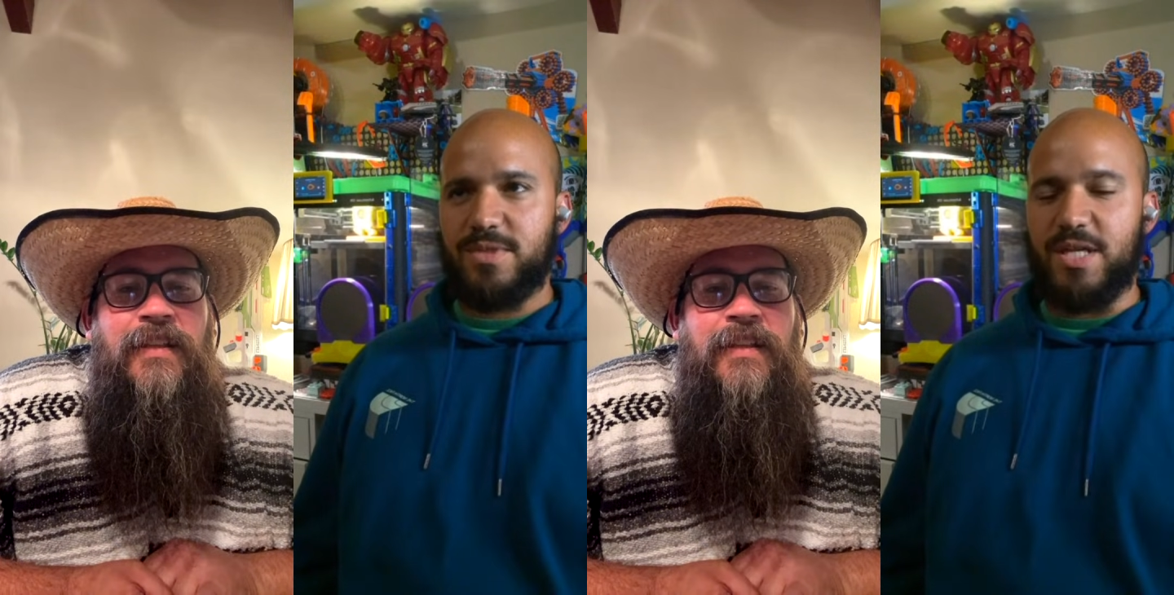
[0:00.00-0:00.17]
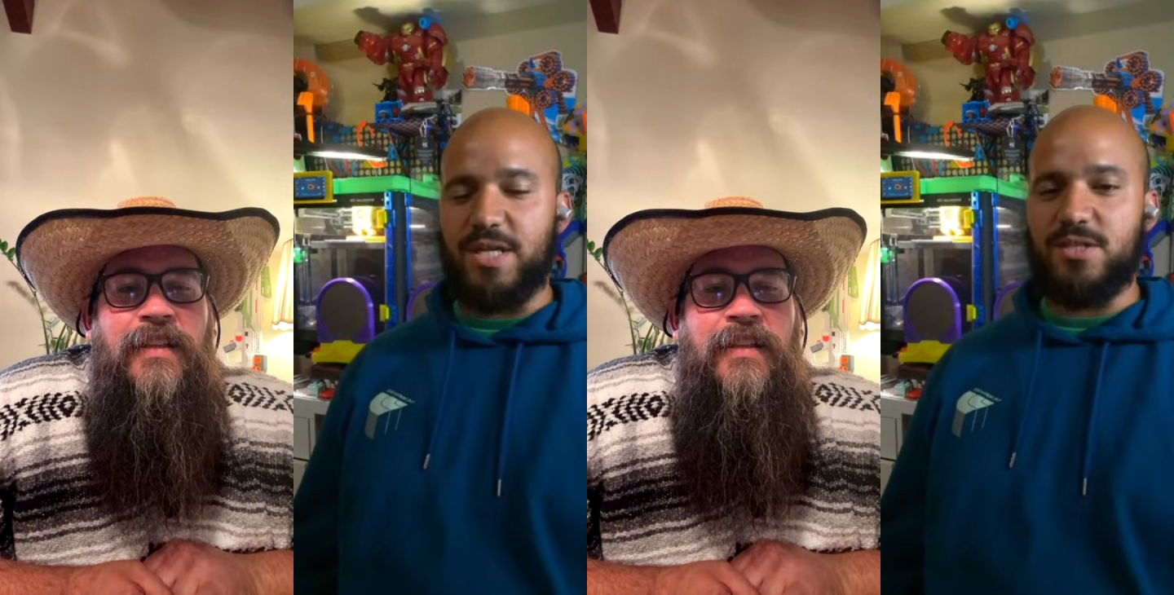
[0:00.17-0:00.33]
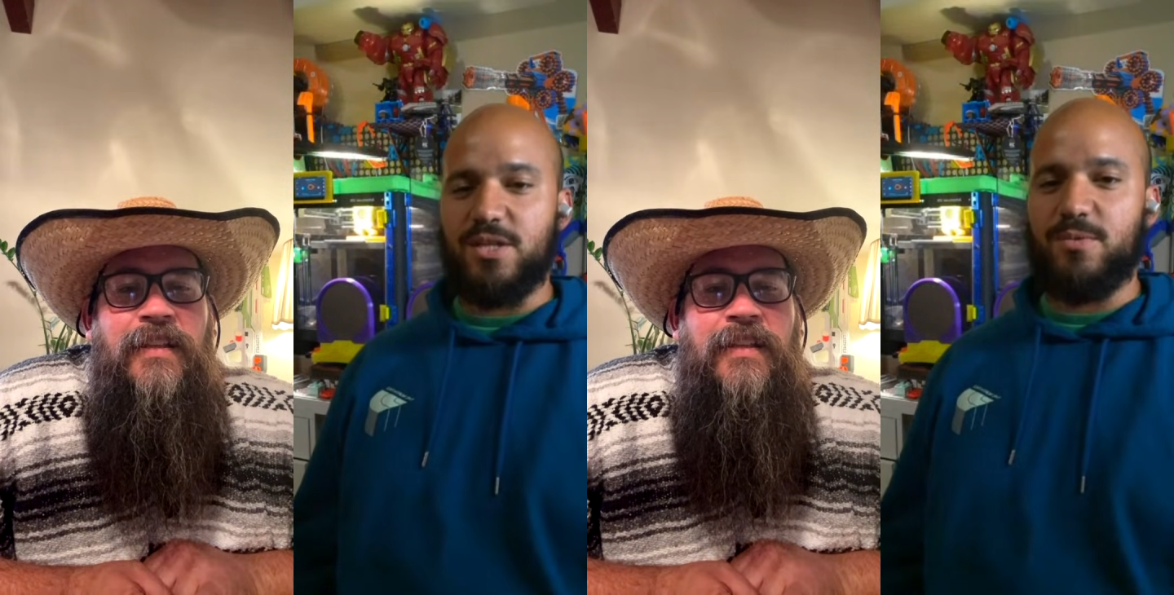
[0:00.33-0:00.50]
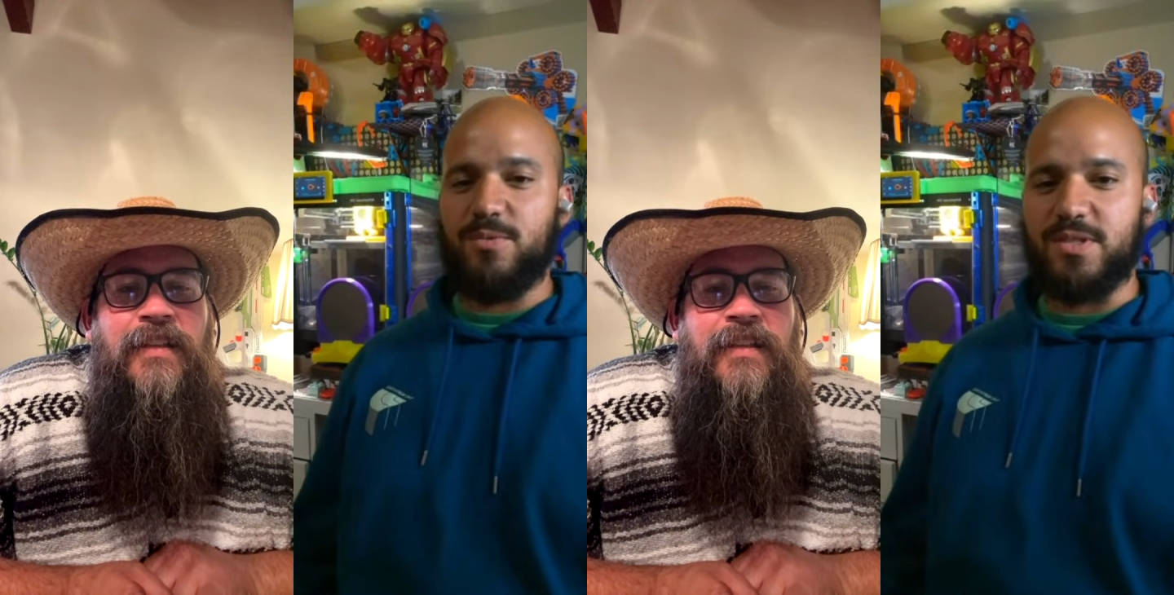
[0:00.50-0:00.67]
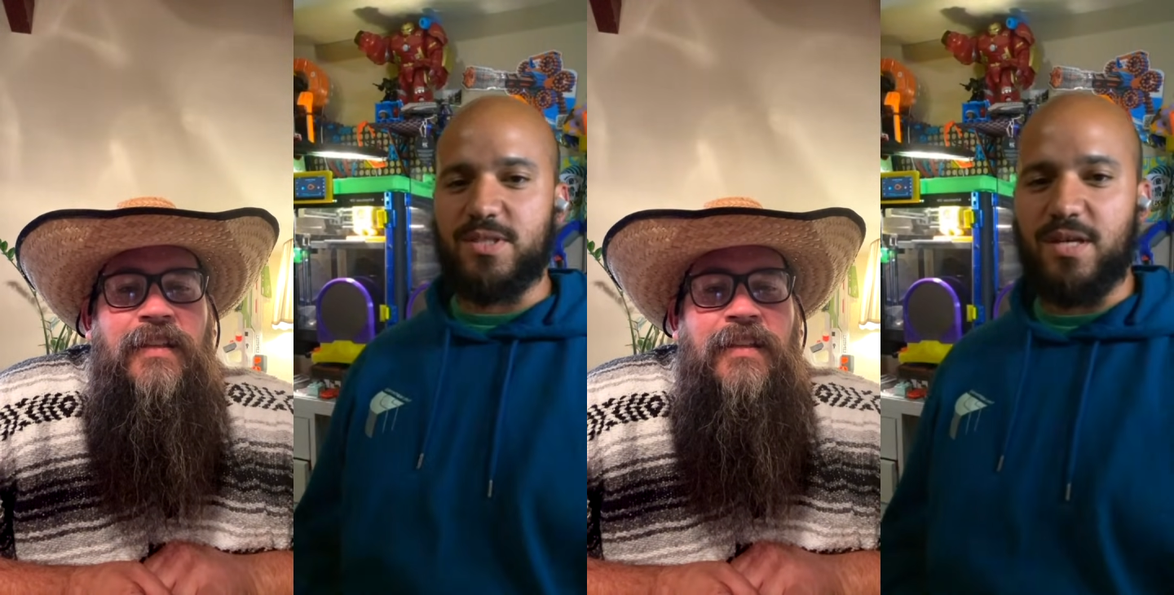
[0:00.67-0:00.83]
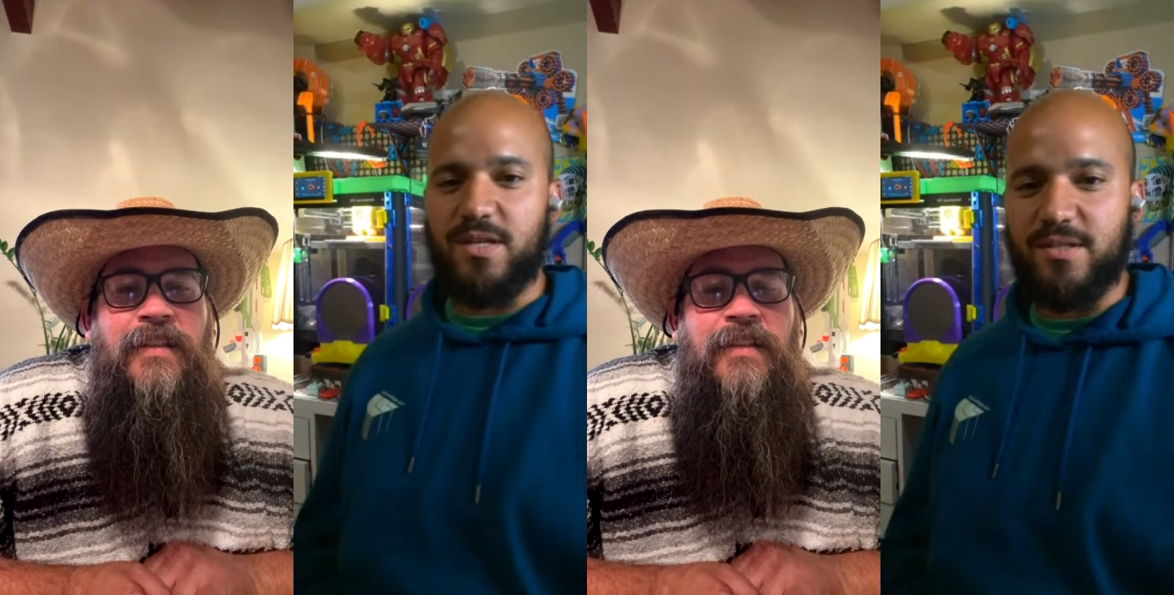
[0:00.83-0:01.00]
TJ
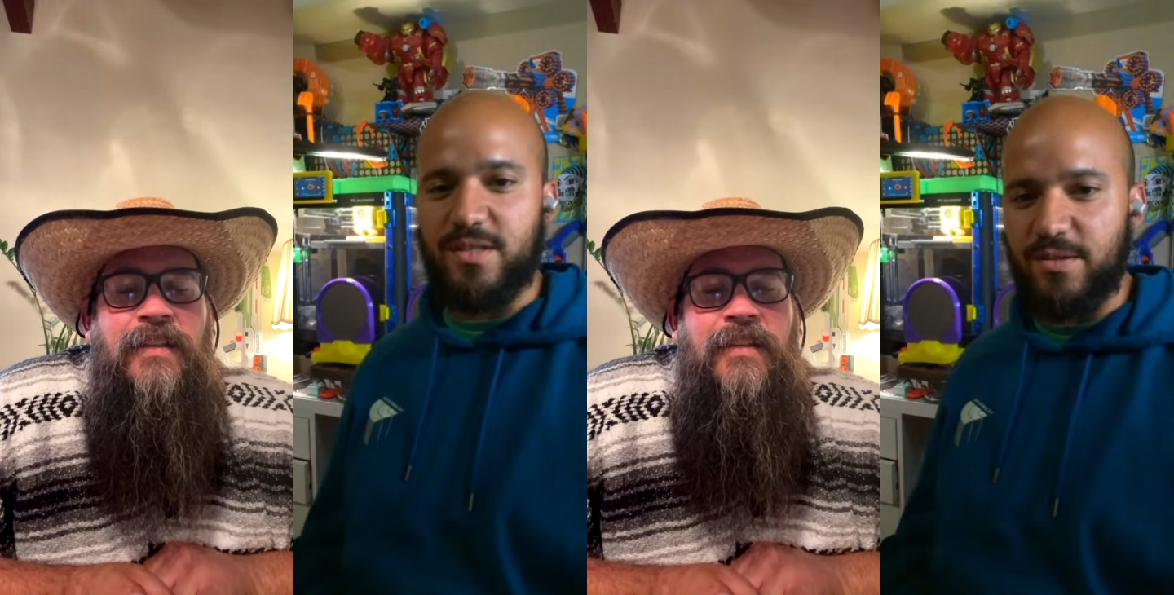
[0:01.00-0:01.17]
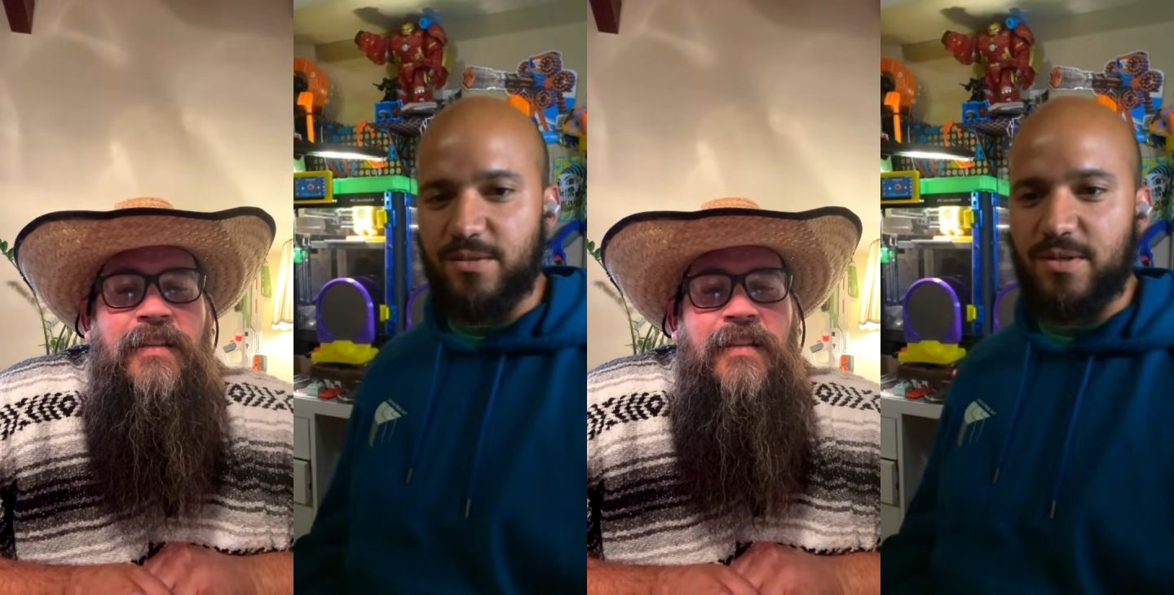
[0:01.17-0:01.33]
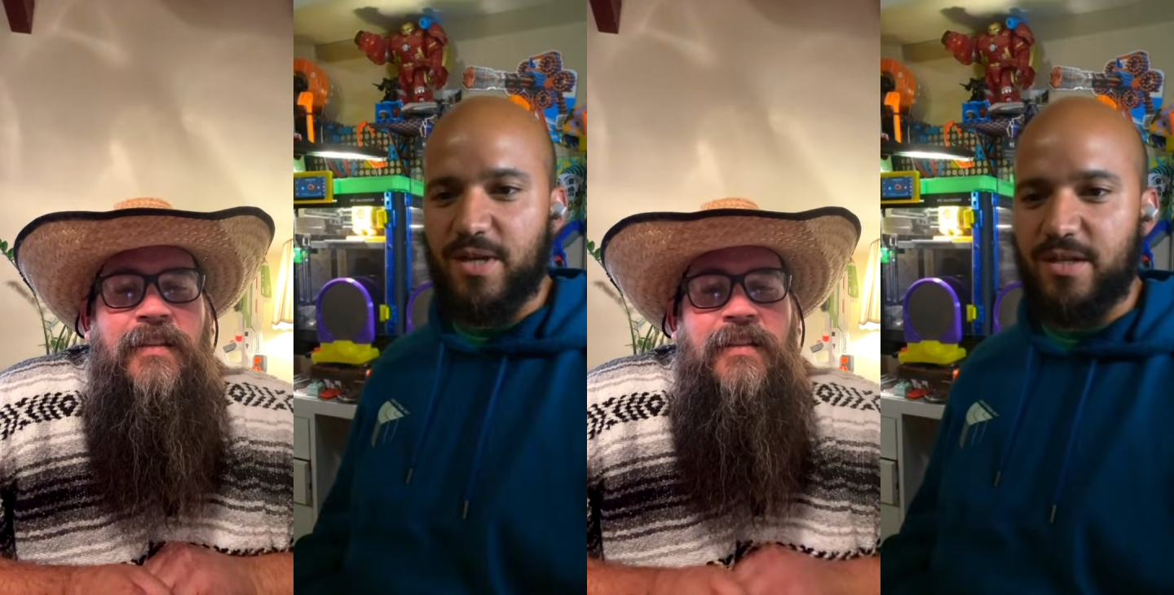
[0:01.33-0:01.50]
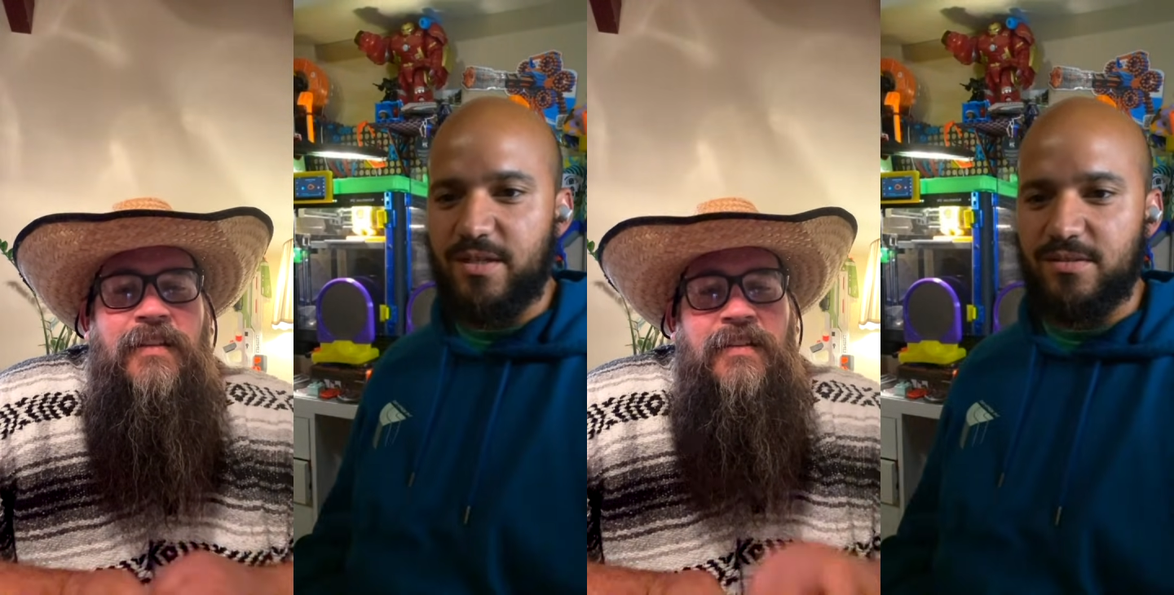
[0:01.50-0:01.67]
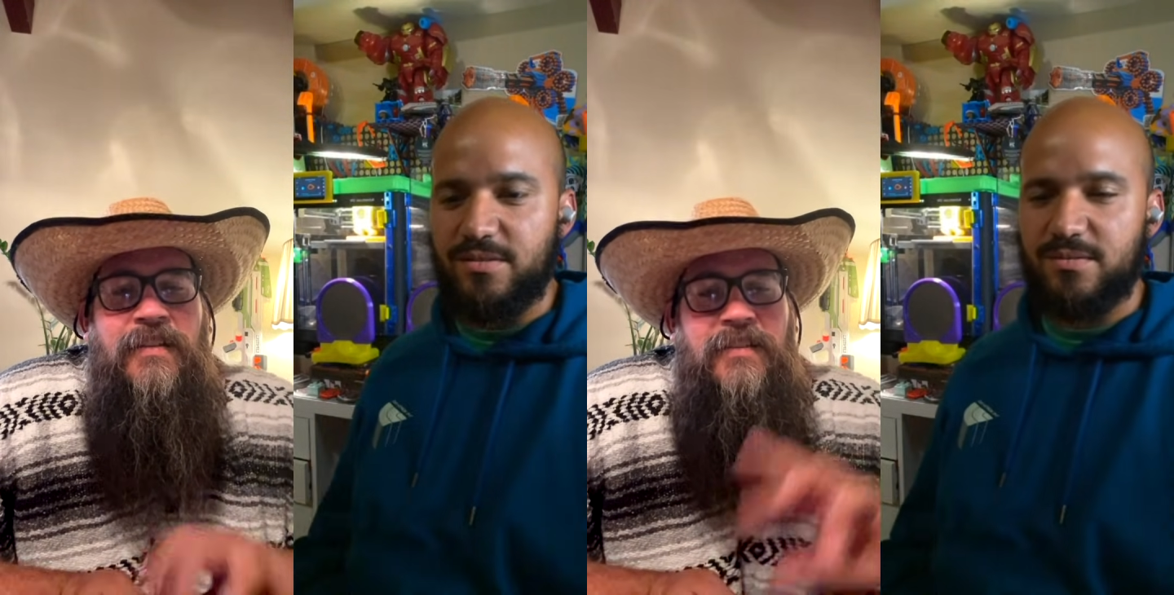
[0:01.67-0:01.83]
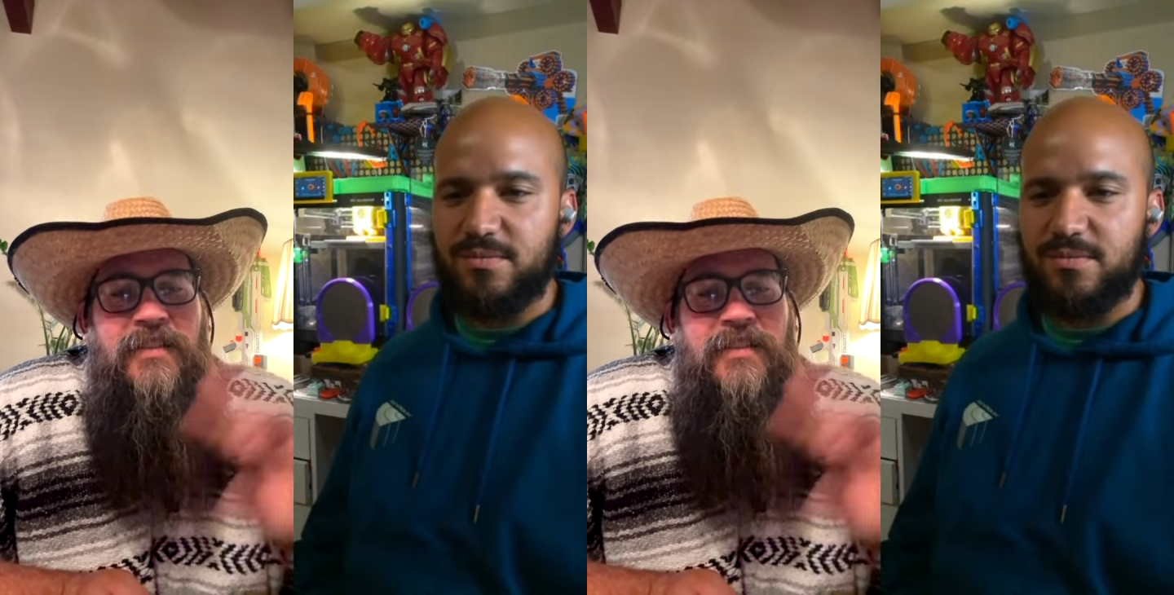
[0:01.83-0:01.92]
was saying it the other night.